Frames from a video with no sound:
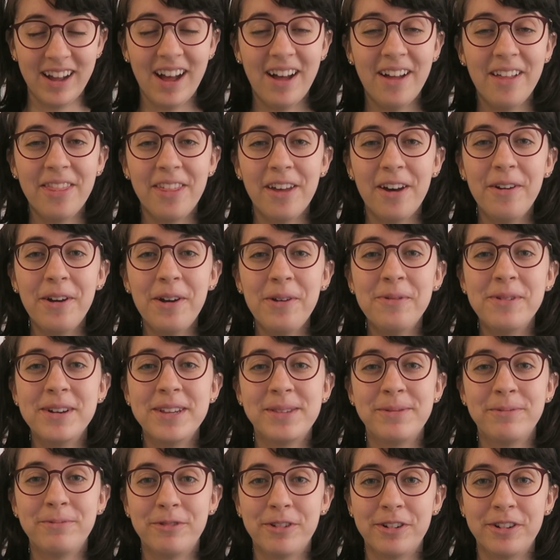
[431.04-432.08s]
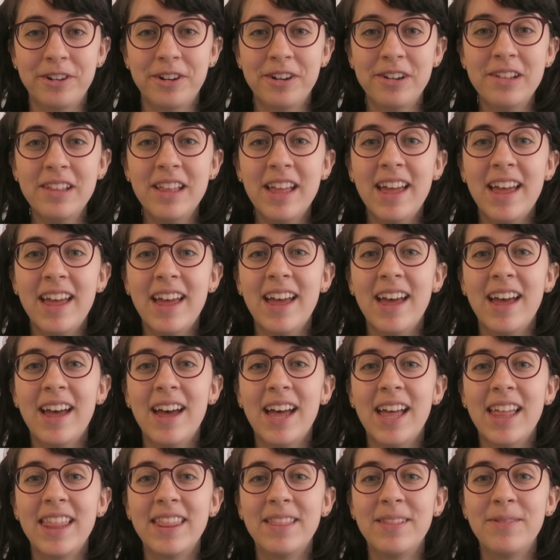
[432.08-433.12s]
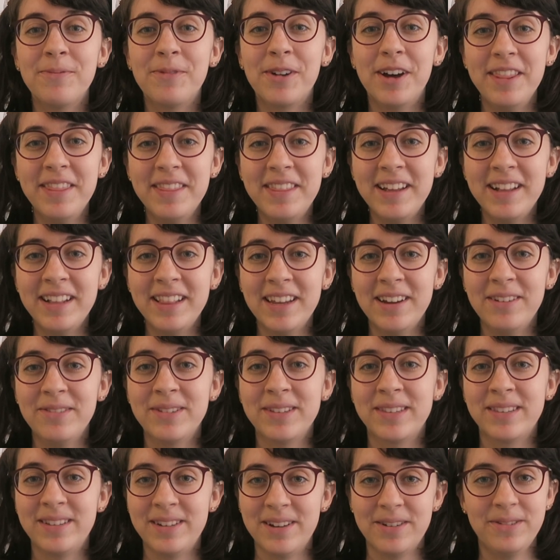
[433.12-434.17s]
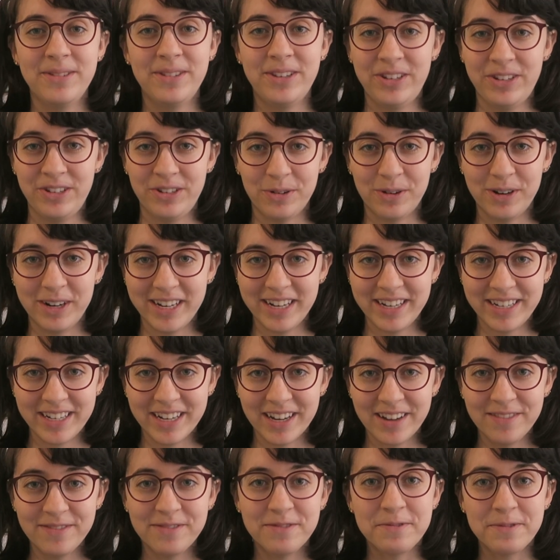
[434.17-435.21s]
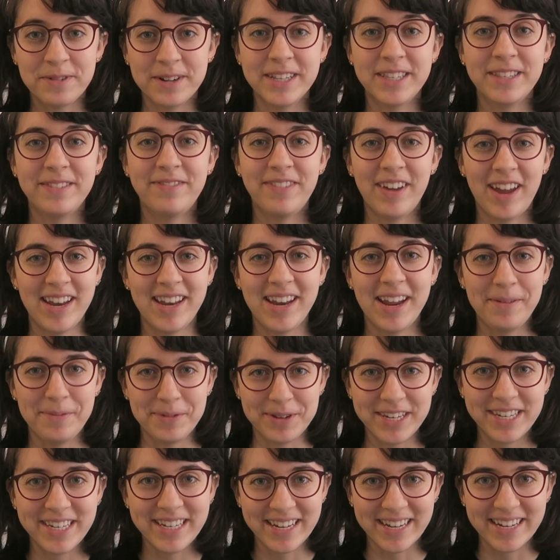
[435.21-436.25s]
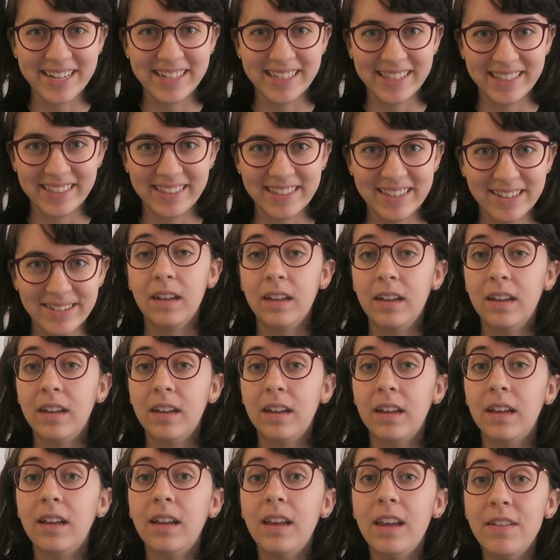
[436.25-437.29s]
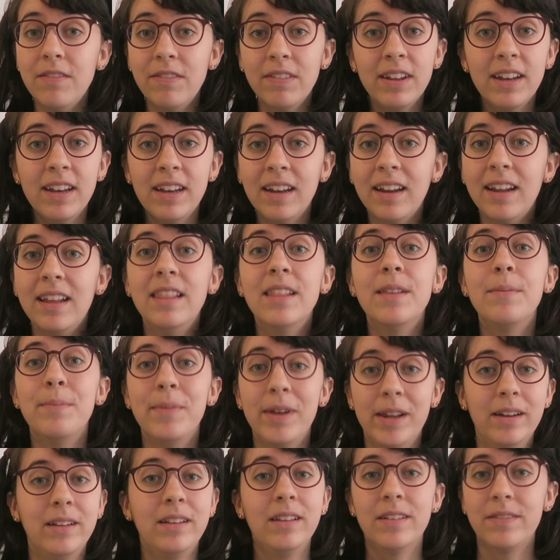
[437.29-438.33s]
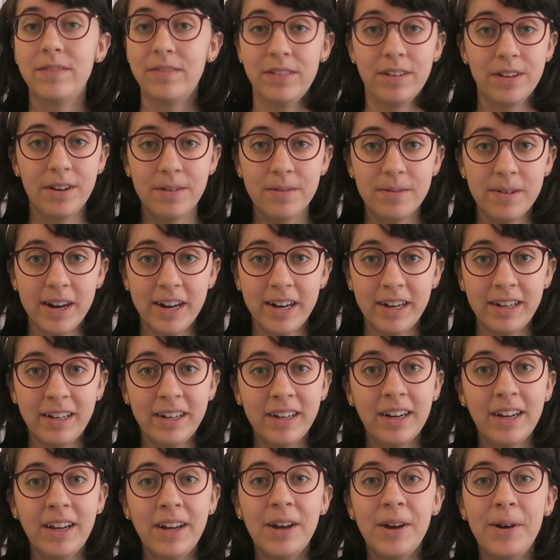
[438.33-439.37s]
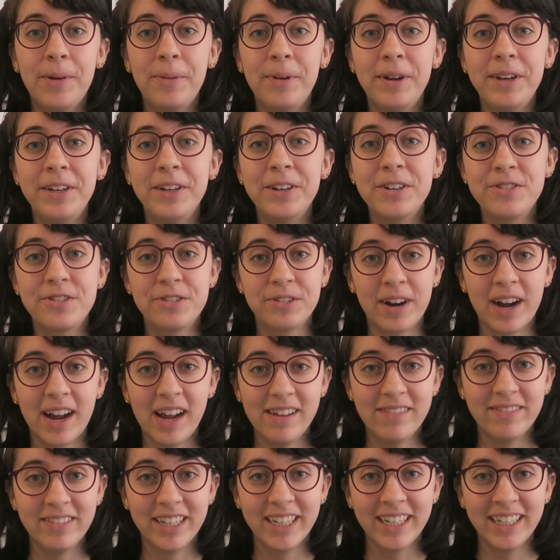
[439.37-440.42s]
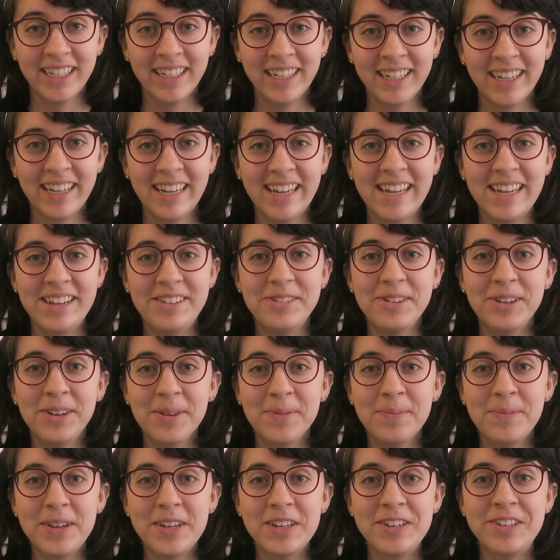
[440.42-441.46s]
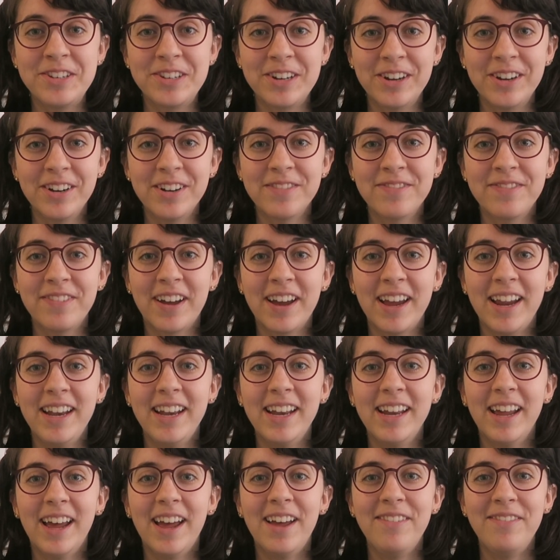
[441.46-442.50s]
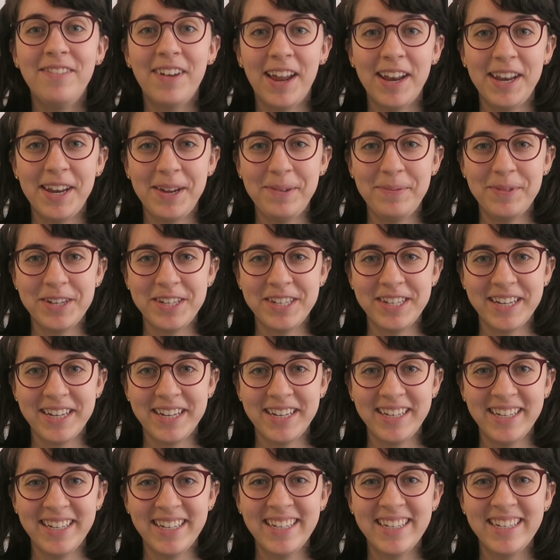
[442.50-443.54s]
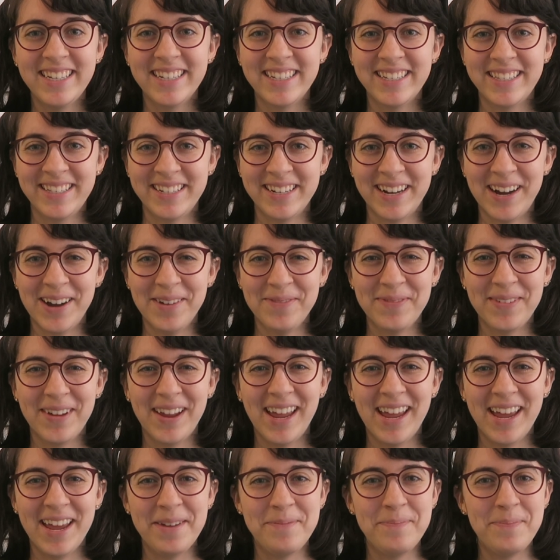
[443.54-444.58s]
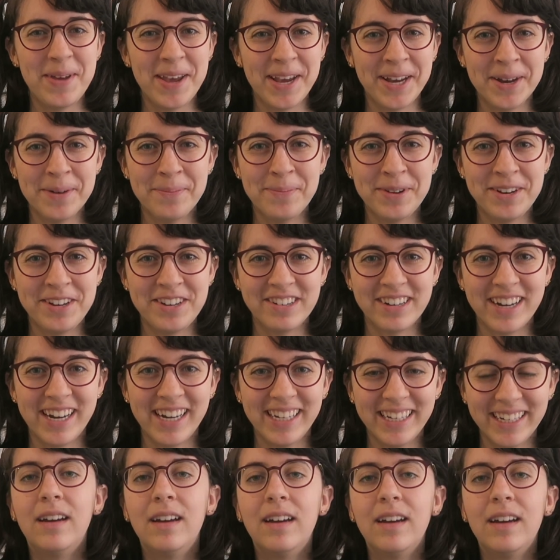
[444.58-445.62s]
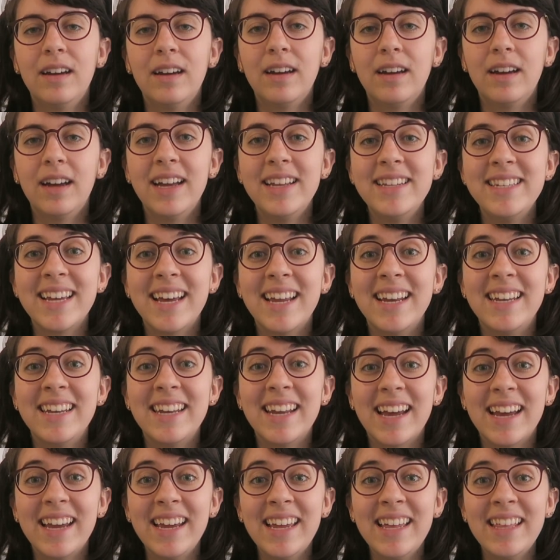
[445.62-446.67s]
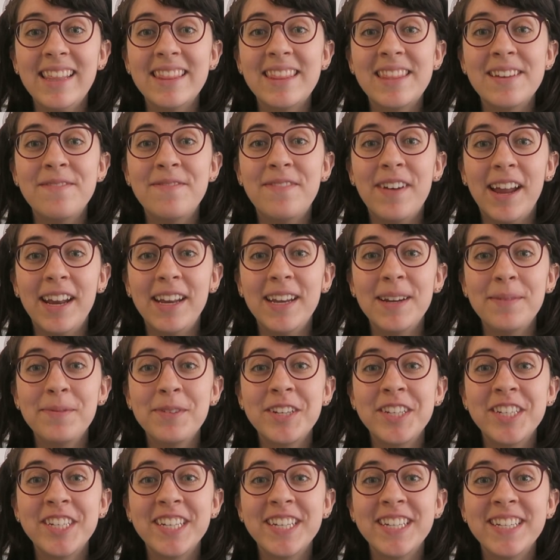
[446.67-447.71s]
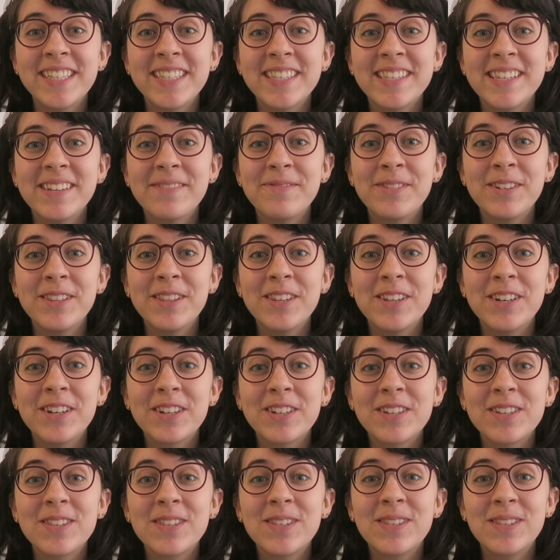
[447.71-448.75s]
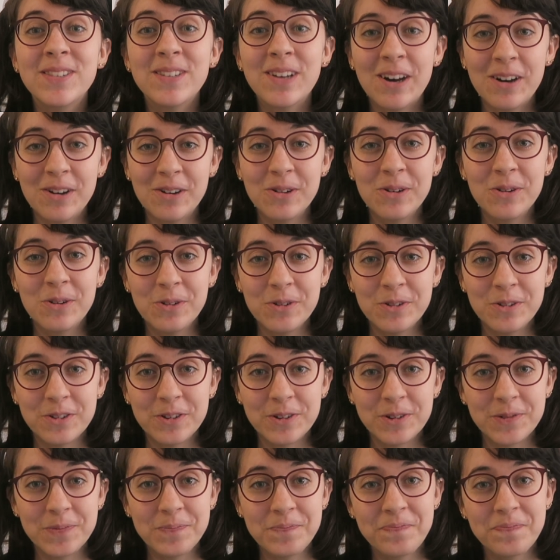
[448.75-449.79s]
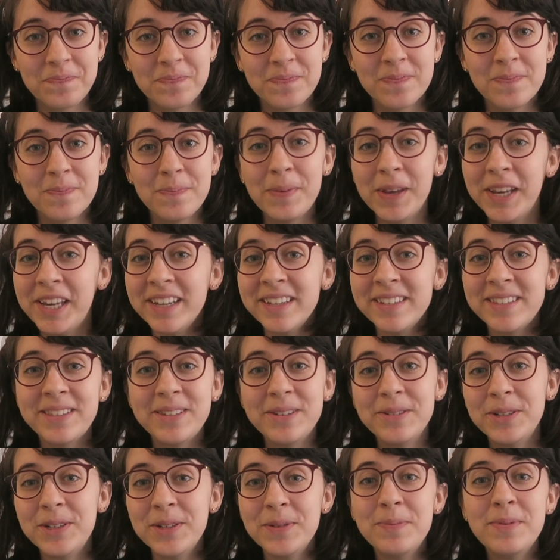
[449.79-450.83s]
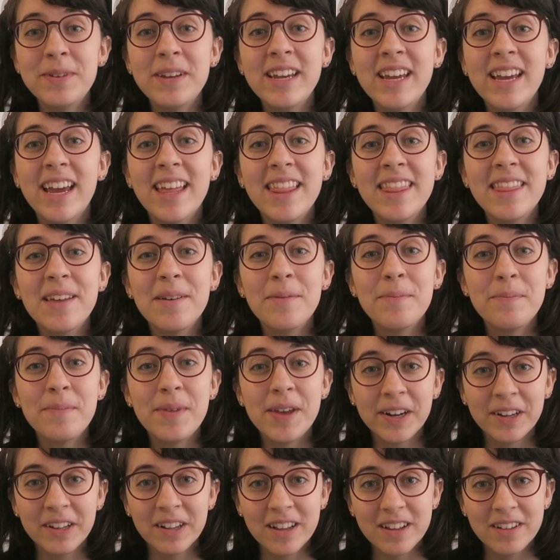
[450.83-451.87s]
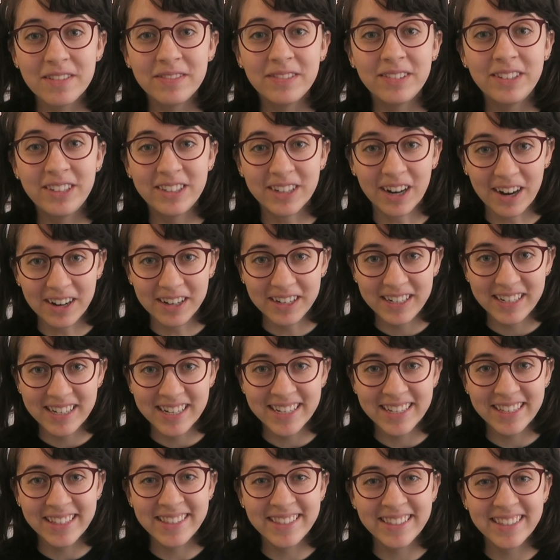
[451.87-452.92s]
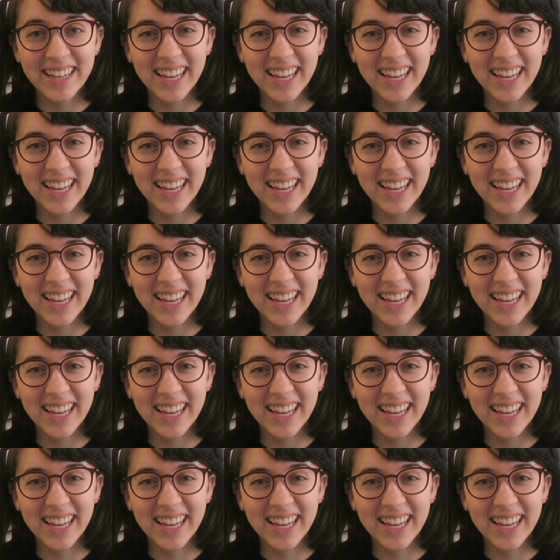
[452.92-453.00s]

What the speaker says: Although it was rural, one thing there was no shortage of was vending machines. Even in the middle of nowhere, when you're driving, you can be sure to find a vending machine to stop and pick up a drink. And at night, the vending machines would look so cool because you could be in the middle of darkness